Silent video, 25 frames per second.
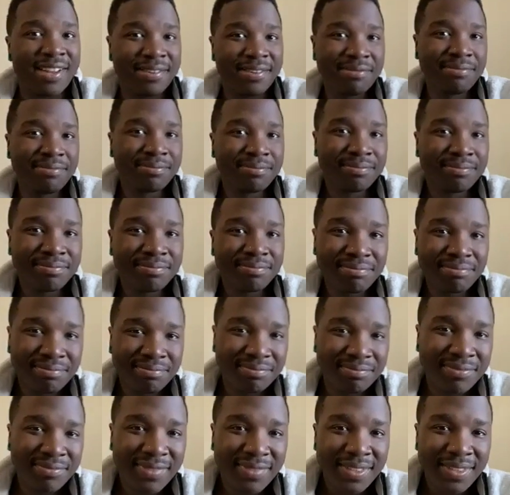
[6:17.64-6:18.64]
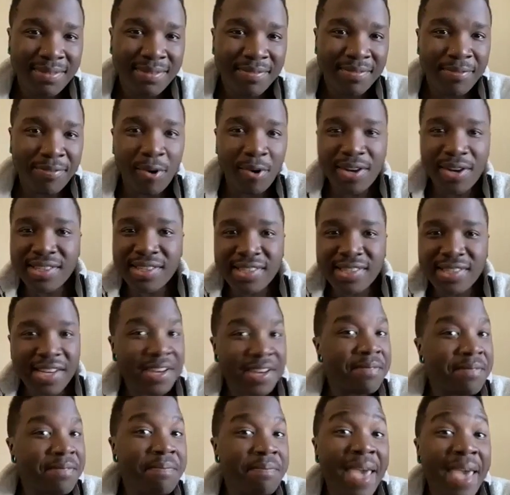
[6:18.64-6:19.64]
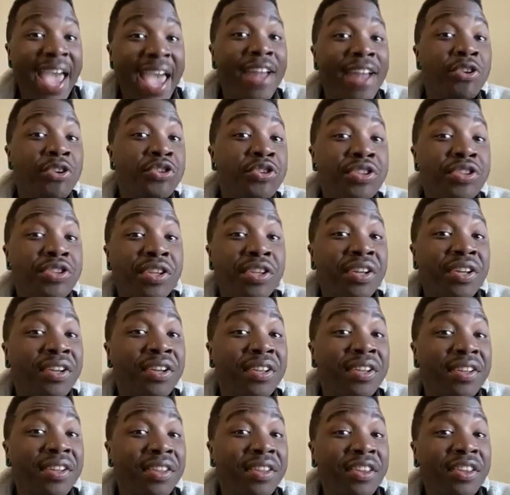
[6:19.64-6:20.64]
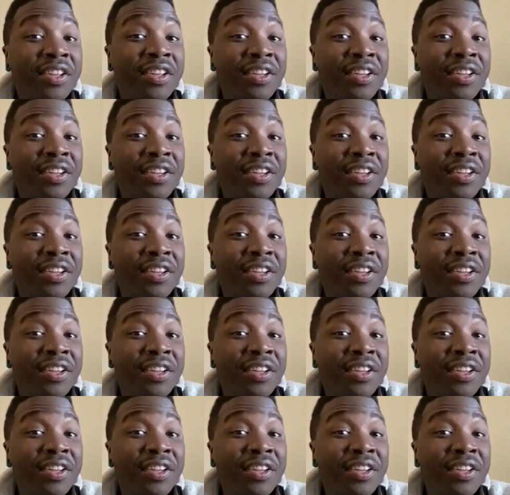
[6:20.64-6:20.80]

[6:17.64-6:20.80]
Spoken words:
Voice didn't match the face.